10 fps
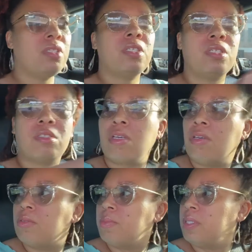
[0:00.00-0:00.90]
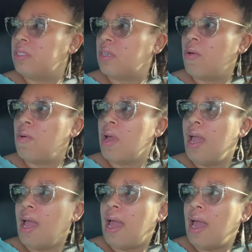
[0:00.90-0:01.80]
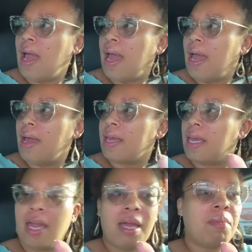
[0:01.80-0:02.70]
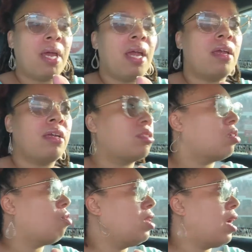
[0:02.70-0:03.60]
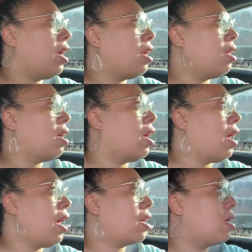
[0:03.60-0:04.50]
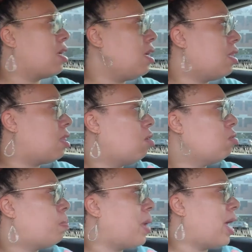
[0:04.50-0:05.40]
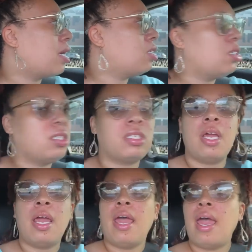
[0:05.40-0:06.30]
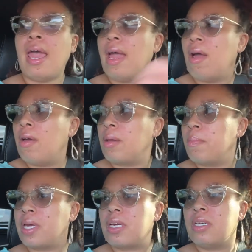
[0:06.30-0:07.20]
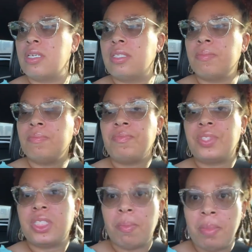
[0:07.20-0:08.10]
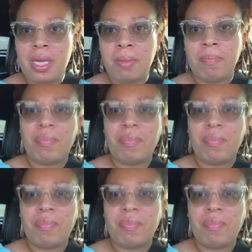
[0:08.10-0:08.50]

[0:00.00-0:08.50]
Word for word: excuse me. So, I came down here so that I can get those packages out because to me,